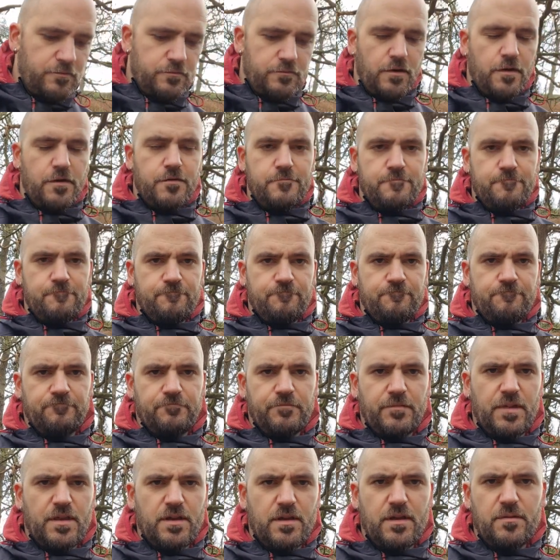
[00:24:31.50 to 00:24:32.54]
right?
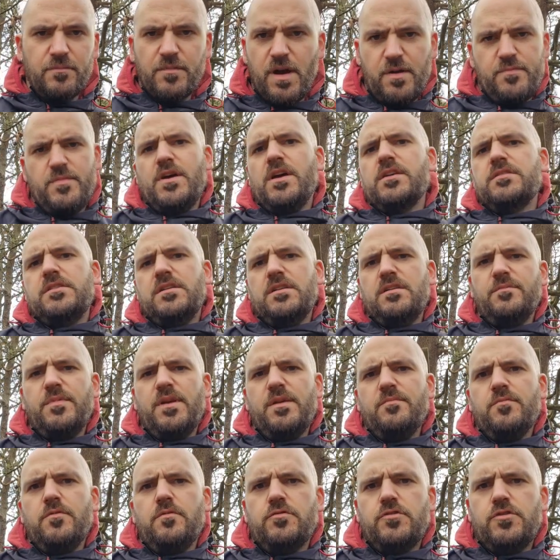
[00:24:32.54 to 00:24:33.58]
That might be asking a
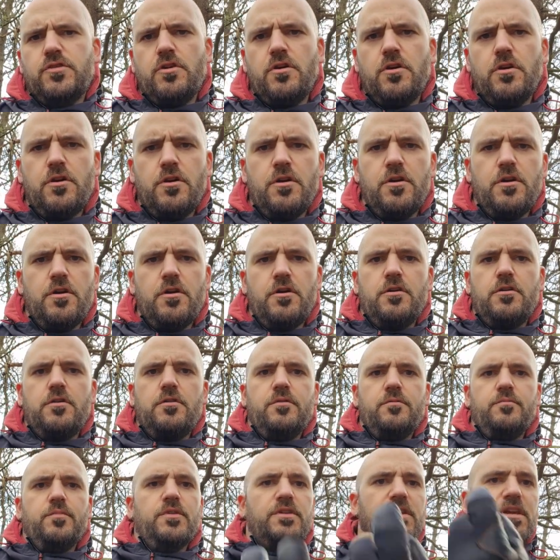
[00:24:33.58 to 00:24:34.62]
bit much.
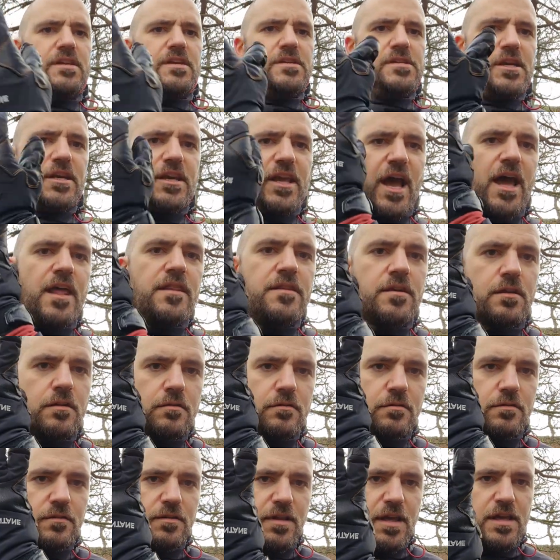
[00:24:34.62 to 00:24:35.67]
But these you can,
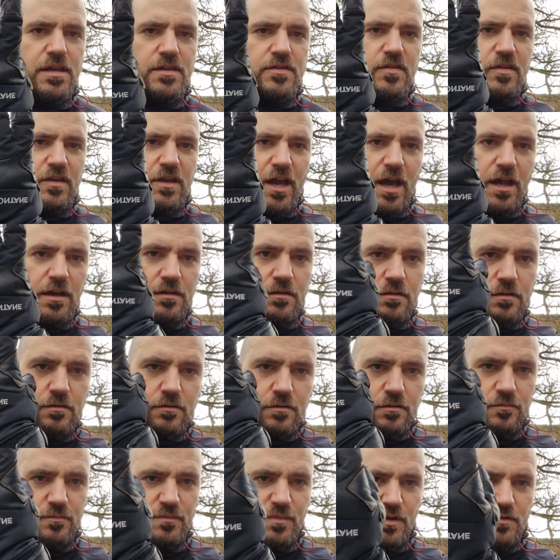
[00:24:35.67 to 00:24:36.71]

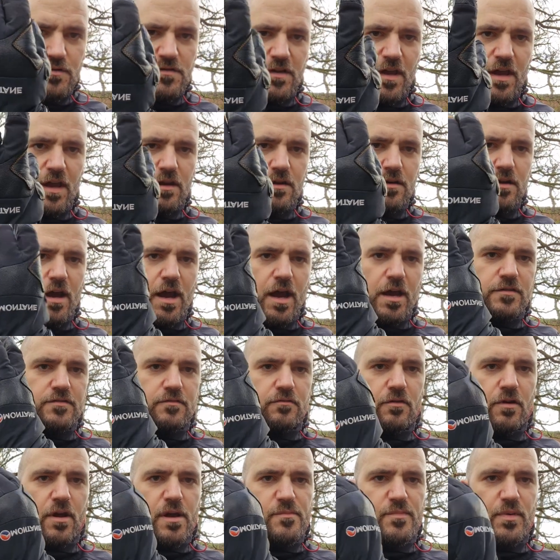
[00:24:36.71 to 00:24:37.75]
Montane Ice
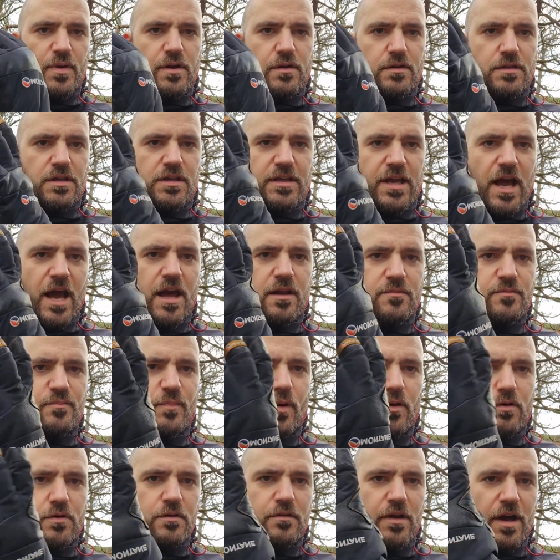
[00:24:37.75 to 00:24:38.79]
Grip, you can
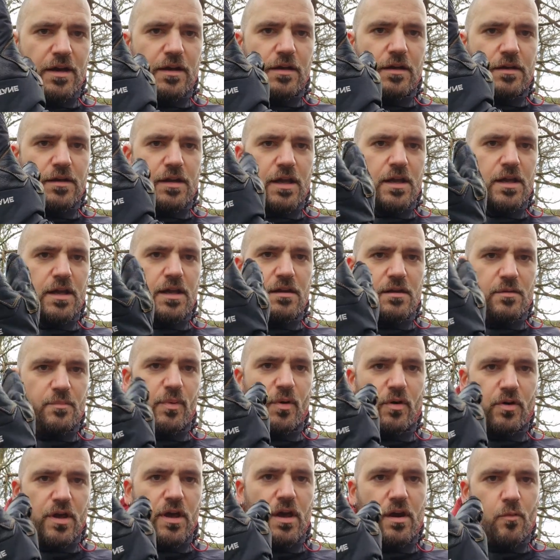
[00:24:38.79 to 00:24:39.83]
put your hand in a
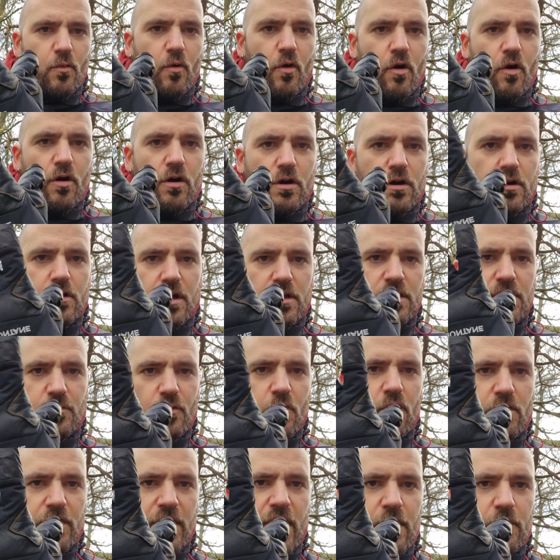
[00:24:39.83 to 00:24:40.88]
bucket of water and they
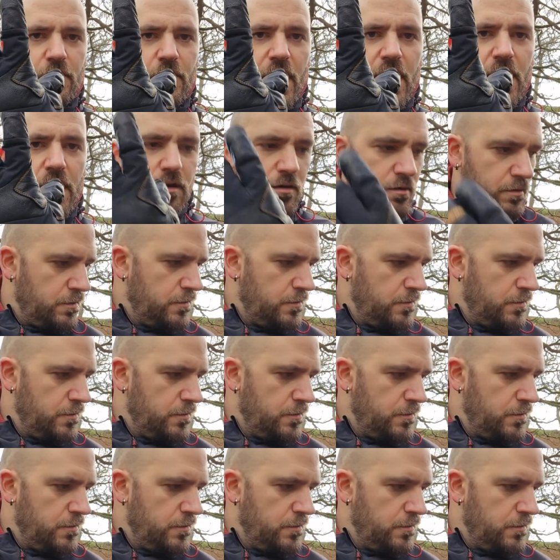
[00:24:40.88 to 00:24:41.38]
won't get wet.